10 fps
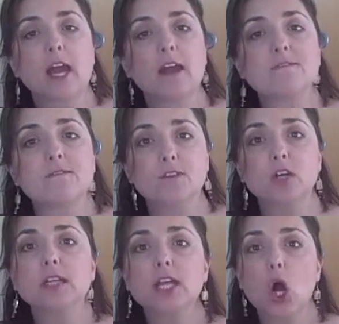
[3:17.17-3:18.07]
and
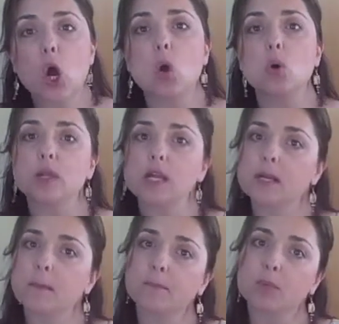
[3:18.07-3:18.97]
fully own and
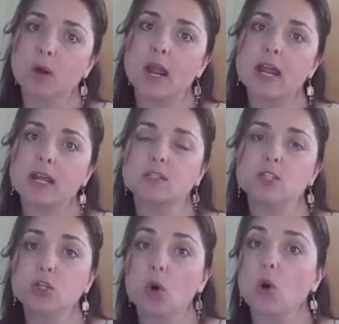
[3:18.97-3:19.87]
embrace
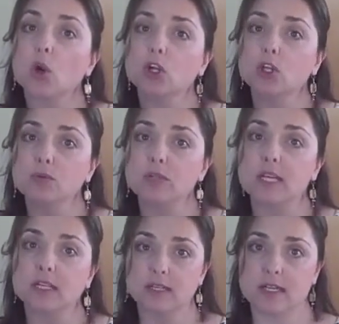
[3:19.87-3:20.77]
your
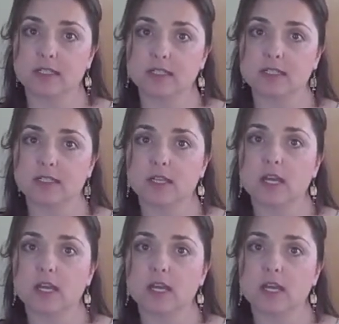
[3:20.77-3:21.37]
uniqueness